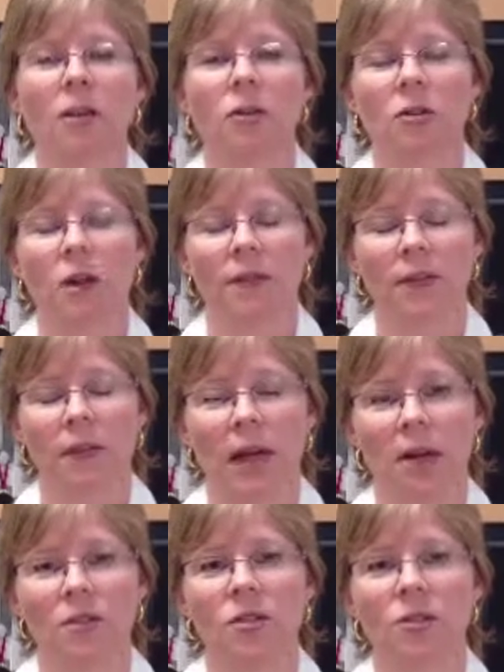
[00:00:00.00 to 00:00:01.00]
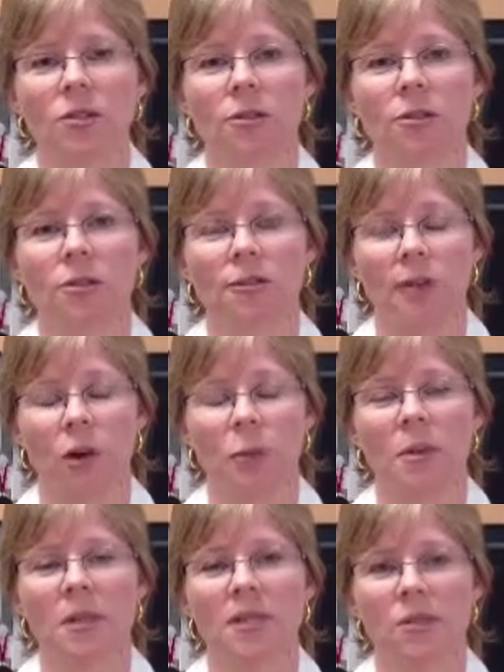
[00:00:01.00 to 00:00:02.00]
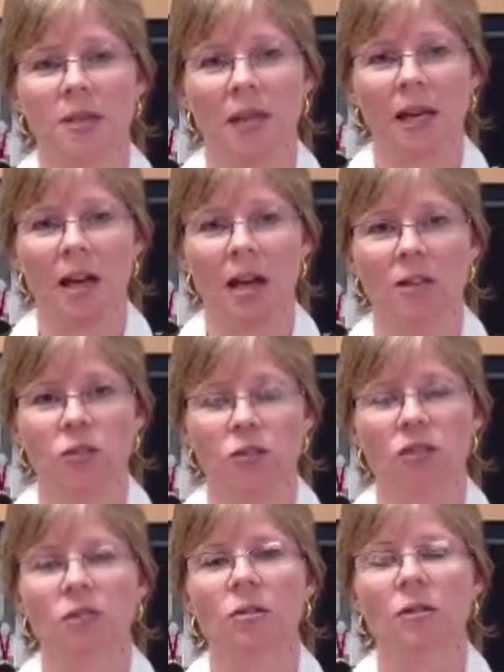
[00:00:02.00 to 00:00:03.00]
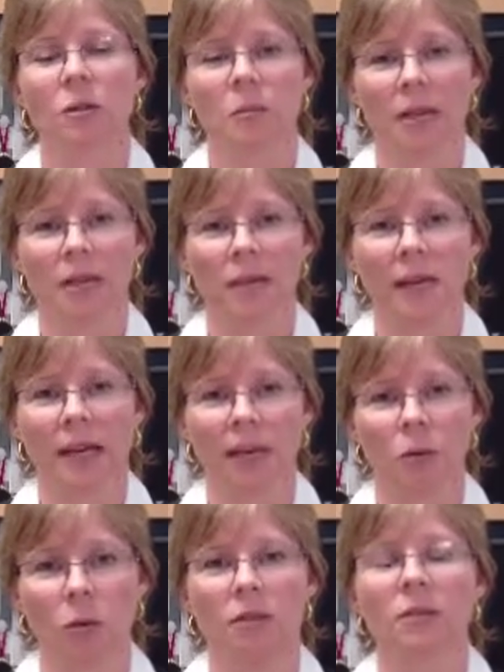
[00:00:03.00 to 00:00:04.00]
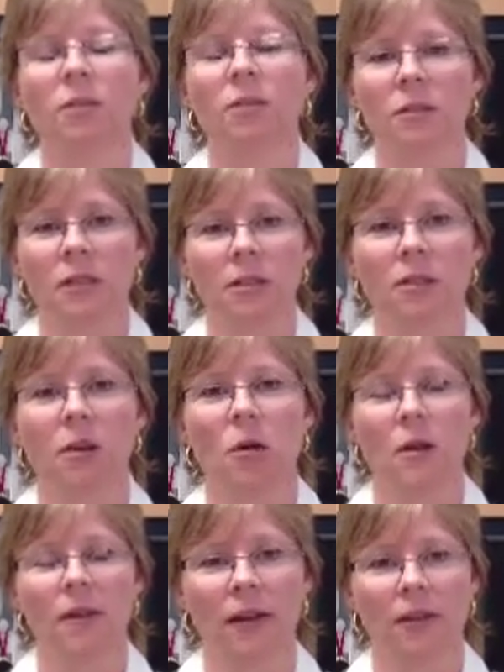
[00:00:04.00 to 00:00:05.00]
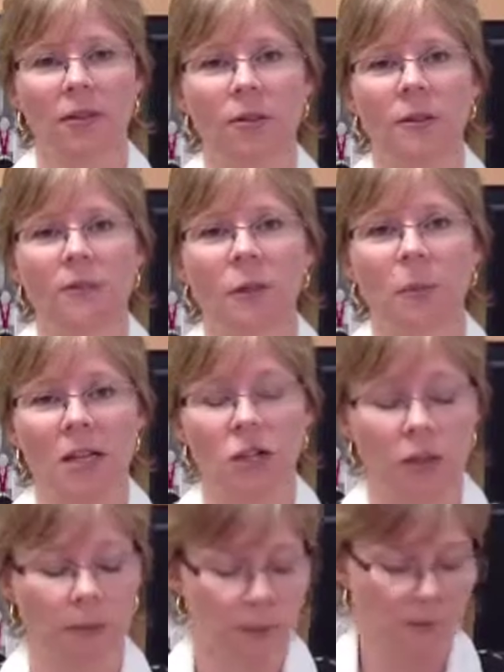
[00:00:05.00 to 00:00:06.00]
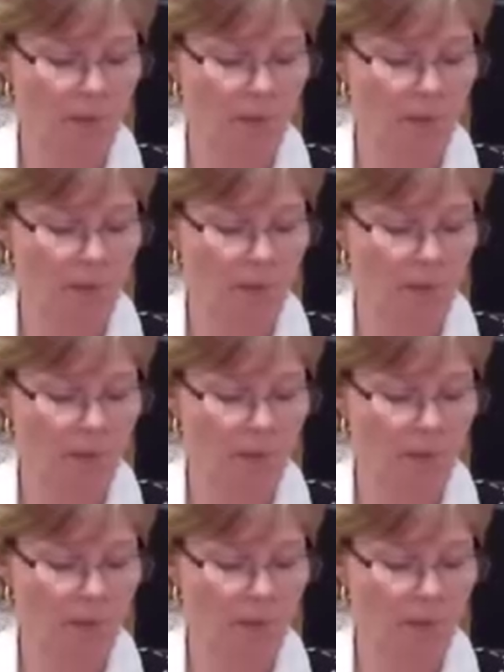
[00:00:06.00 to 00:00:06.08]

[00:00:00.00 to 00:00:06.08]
You're not their counselor, their therapist, their psychiatrist. You're going to be their landlord. You don't need to know all that other information.